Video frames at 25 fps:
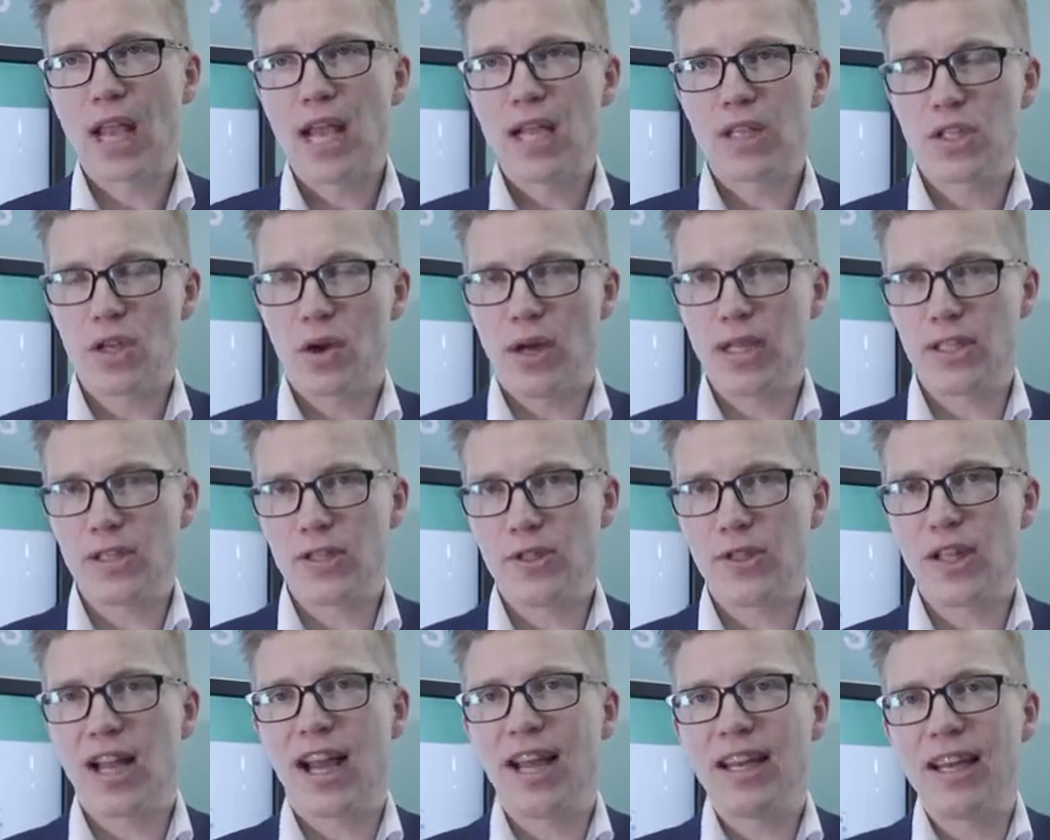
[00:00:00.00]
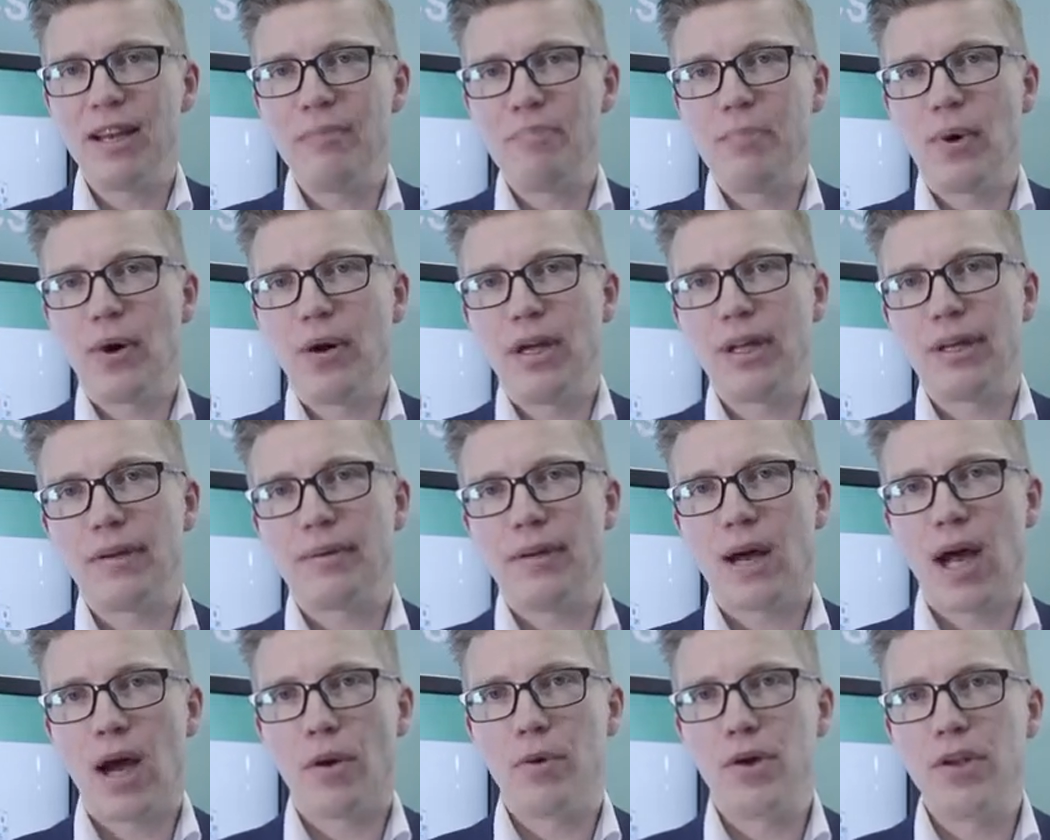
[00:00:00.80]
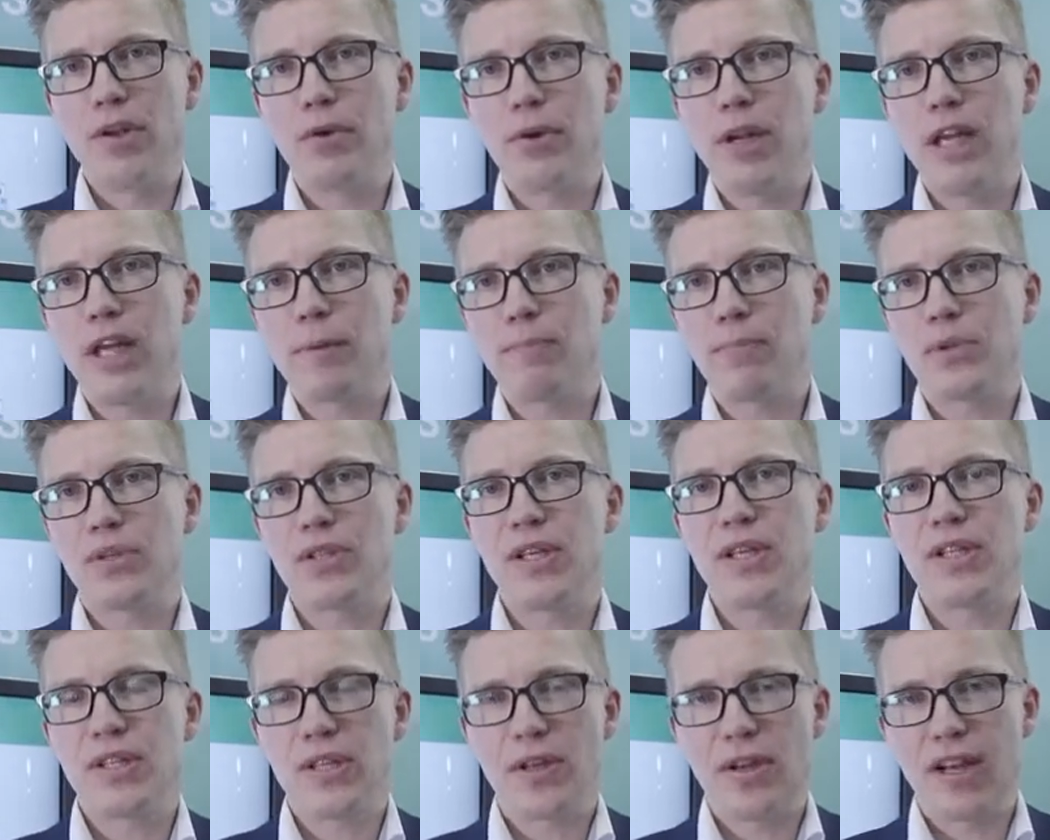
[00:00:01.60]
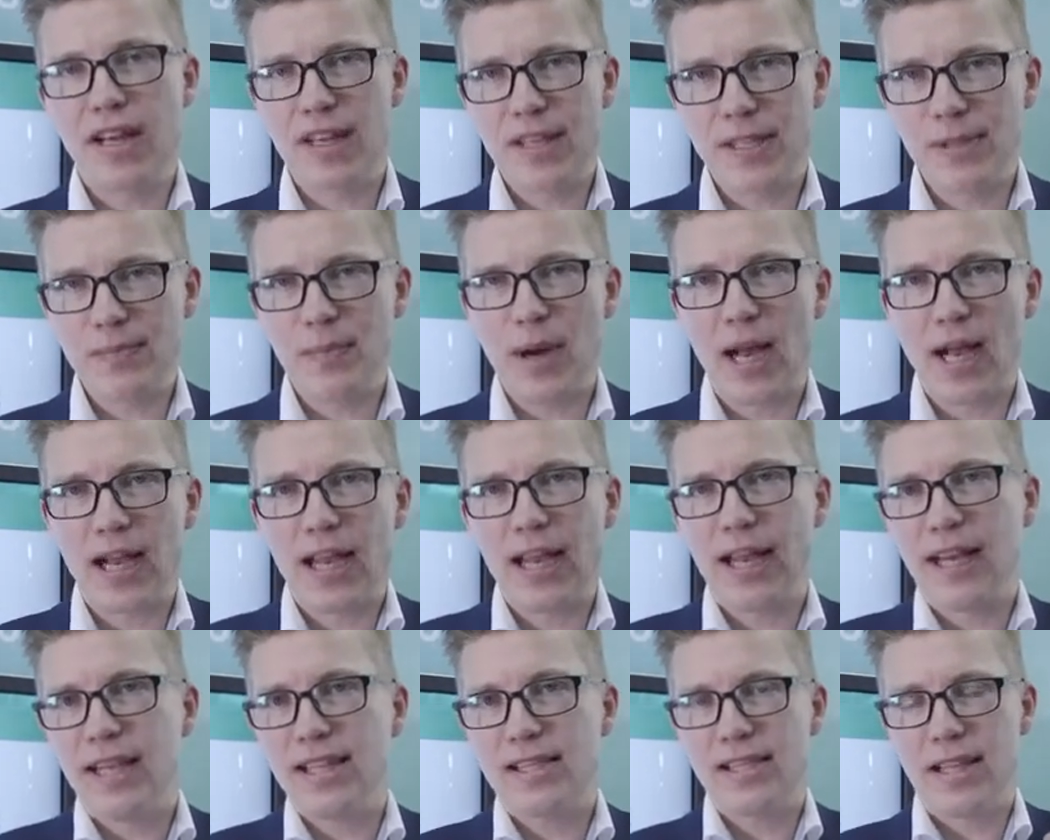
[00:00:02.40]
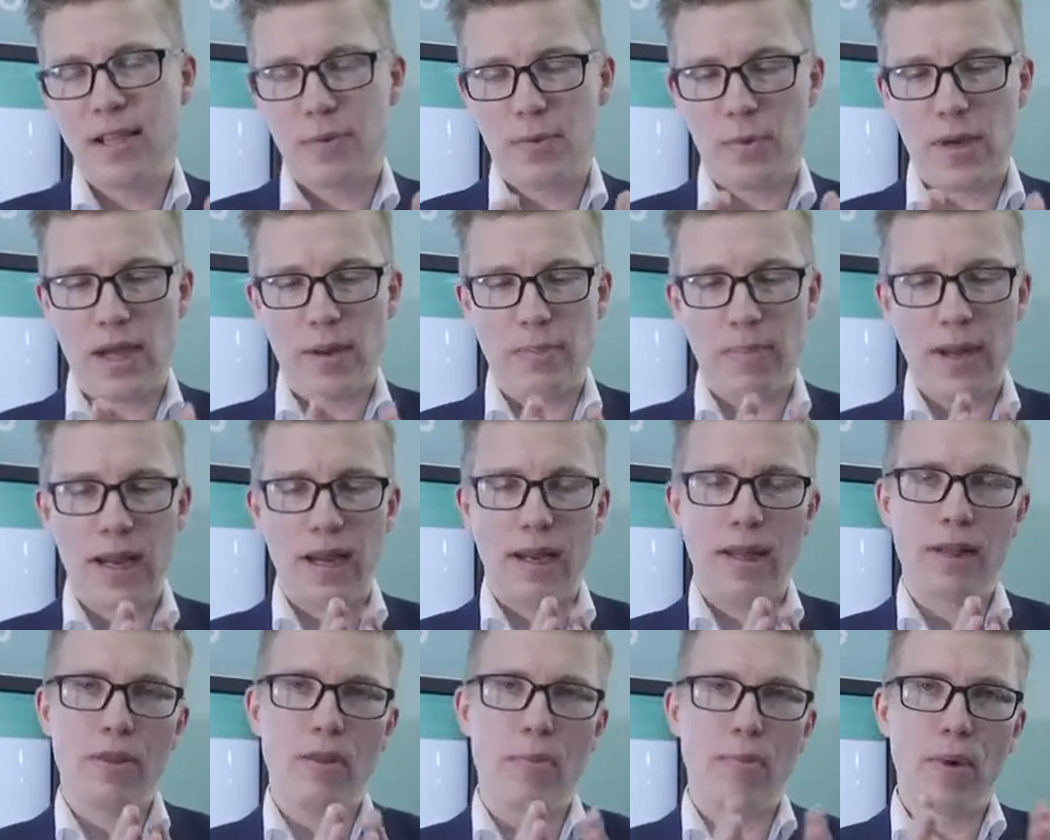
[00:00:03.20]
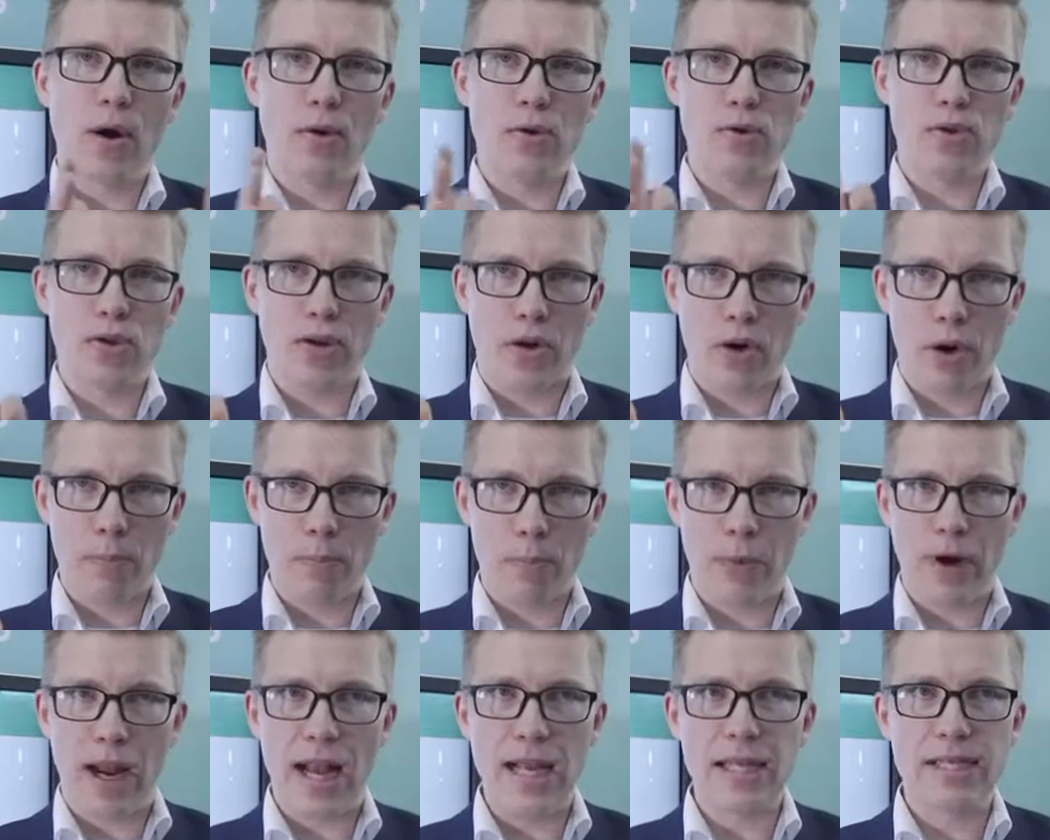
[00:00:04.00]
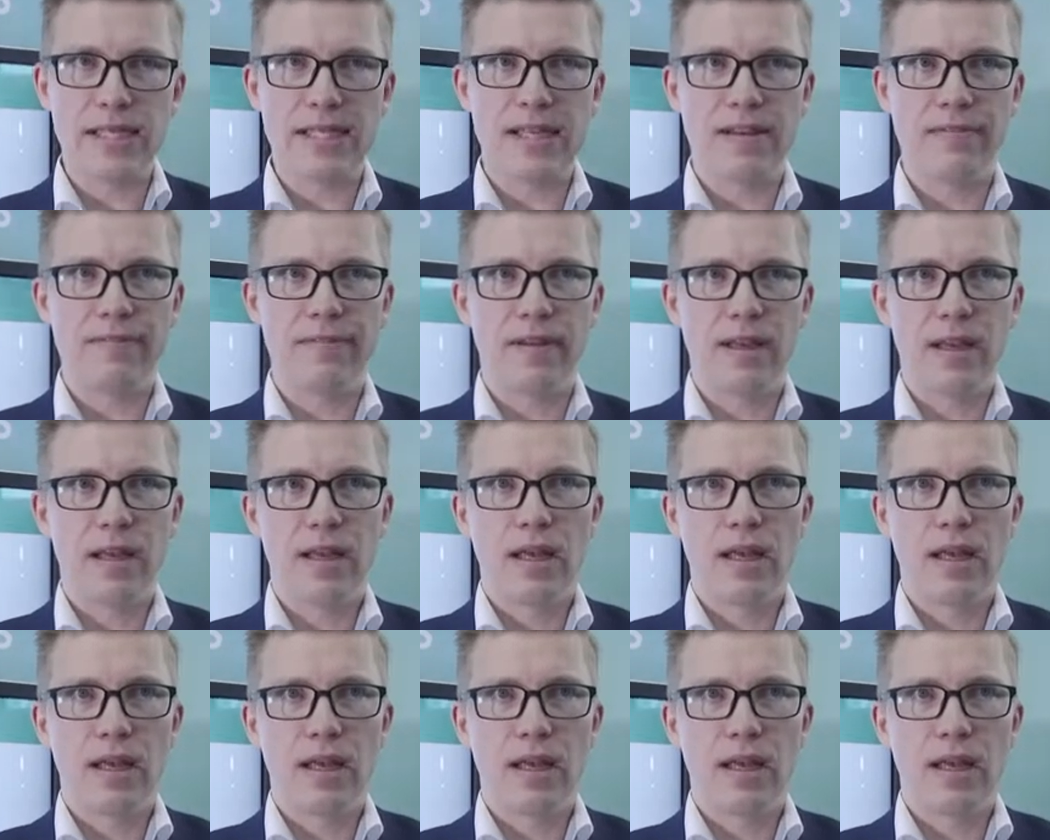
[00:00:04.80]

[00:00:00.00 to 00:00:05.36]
So as a starting point, our unique position in this market is that we are building the most comprehensive